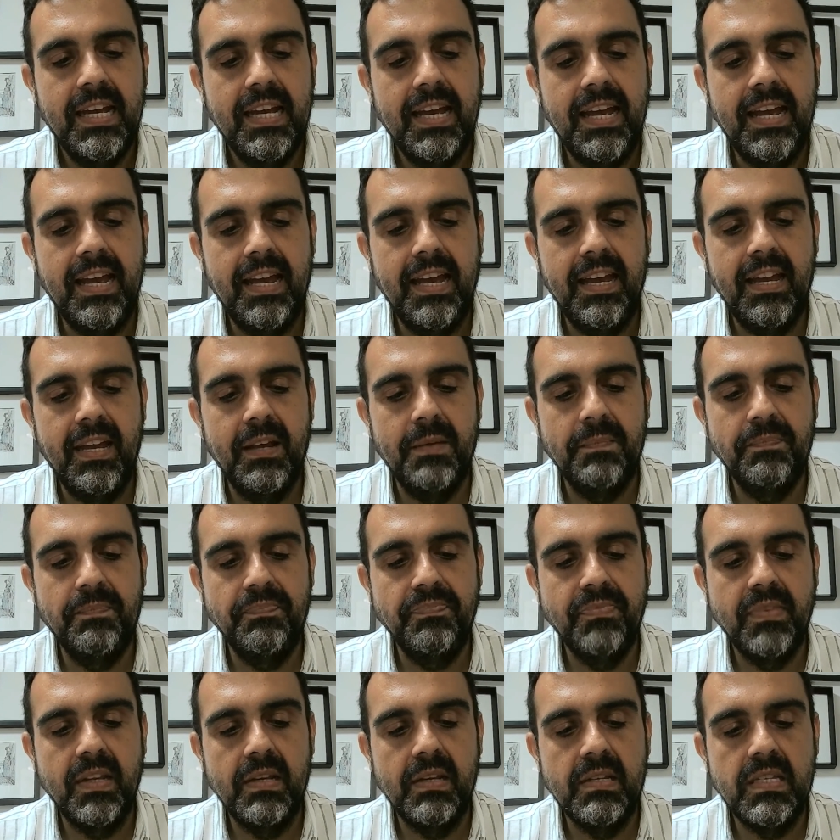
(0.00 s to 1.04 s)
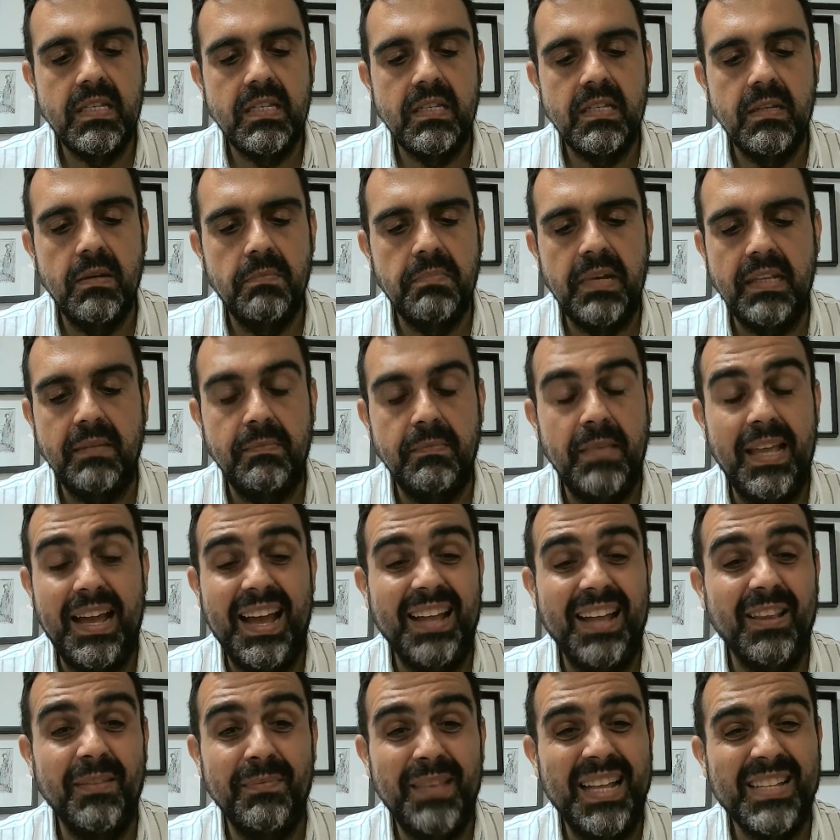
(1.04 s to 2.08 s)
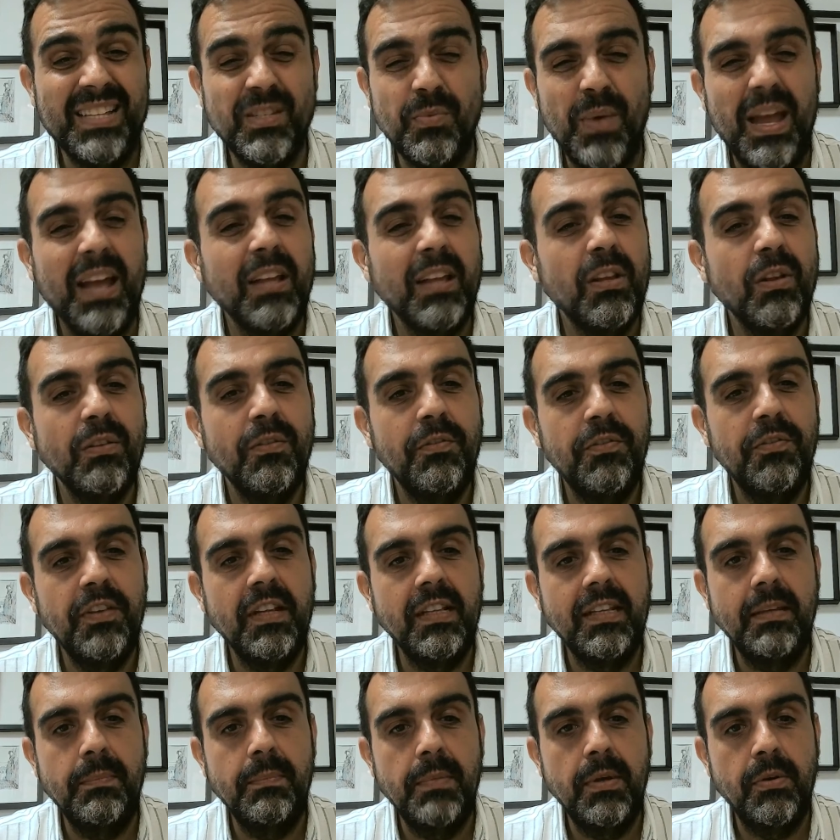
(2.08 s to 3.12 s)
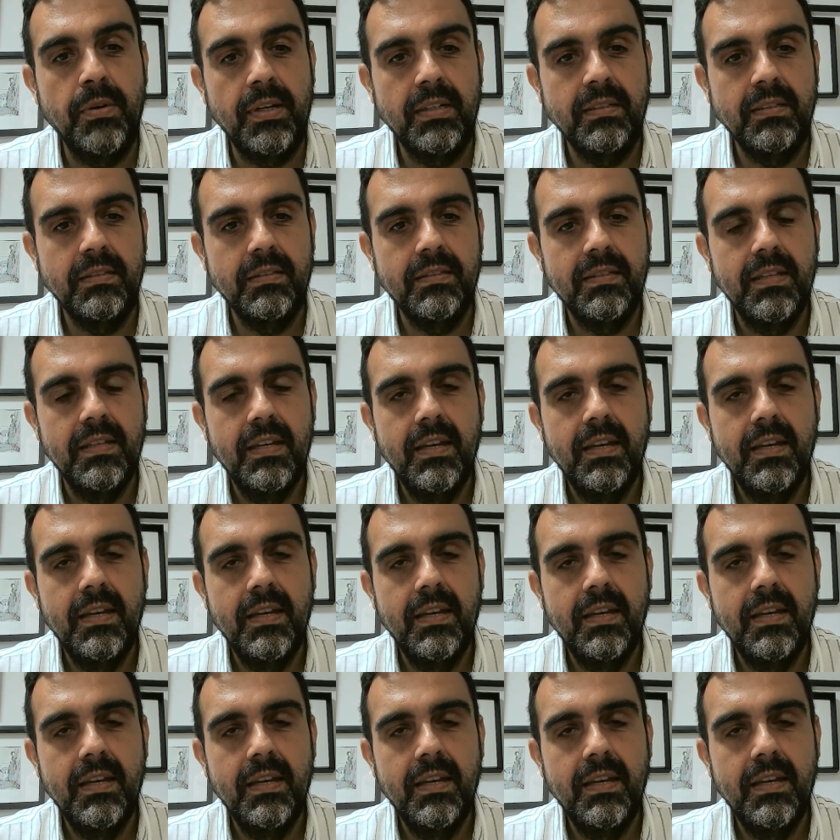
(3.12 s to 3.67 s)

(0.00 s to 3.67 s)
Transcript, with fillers: Um, so, but th uh, that's why I don't feel immigrant